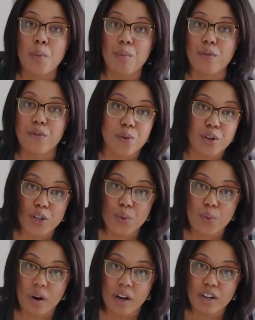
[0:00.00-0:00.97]
before
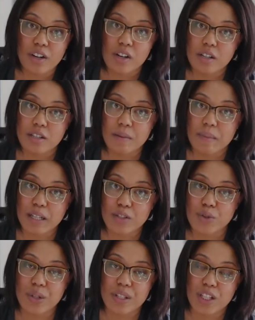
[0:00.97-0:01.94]
you water to make
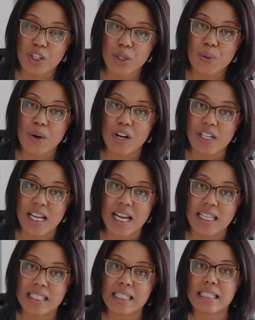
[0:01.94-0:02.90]
sure that you are
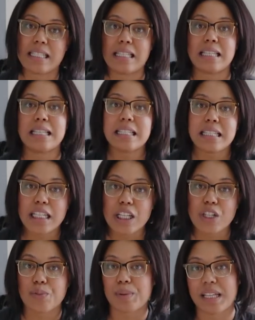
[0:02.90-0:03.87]
not killing
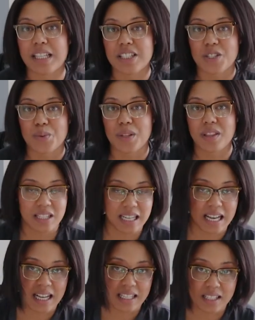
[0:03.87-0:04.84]
your plants with the
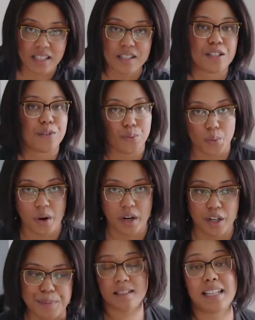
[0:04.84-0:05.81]
kindness
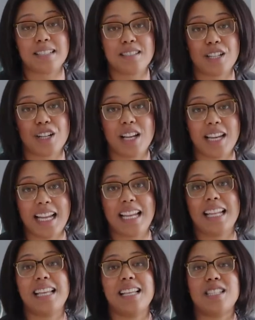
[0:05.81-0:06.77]
water. The next thing you're gonna
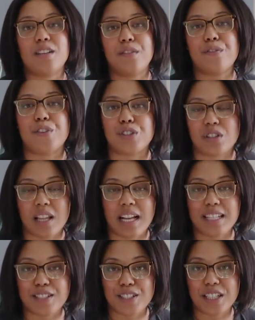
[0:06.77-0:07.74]
need is
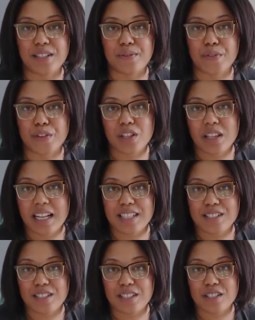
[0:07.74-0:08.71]
fertilizer, and
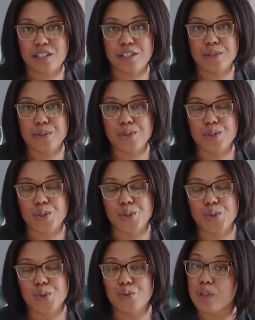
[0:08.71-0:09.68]
fertilizer is used
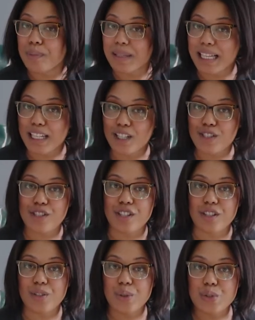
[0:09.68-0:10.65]
to replenish
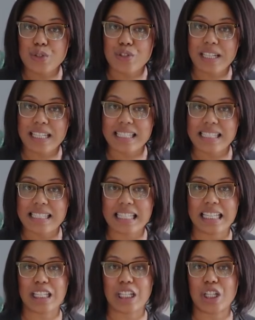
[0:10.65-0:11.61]
the nutrients
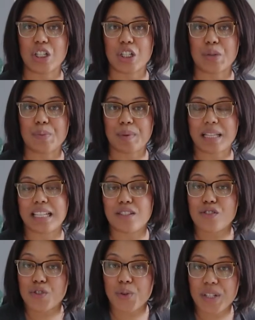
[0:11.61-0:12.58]
in your
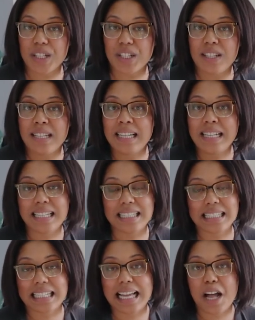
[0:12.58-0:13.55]
plant soil.
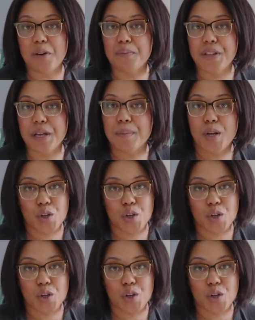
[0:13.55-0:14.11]
It's gonna help them